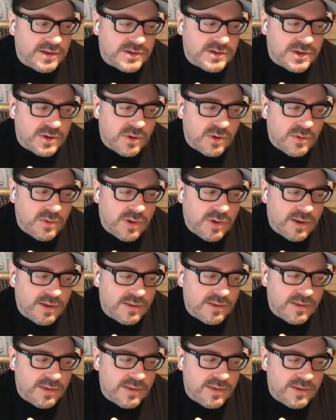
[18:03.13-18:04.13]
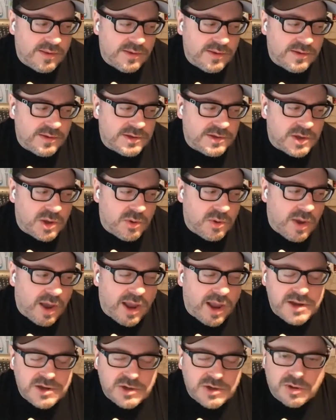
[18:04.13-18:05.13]
so
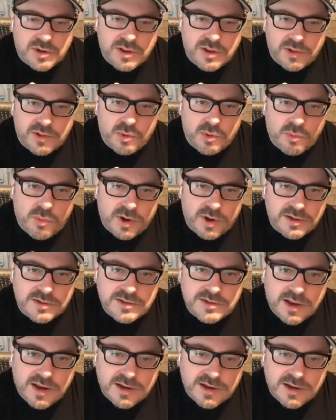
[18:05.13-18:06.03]
I took a little risk,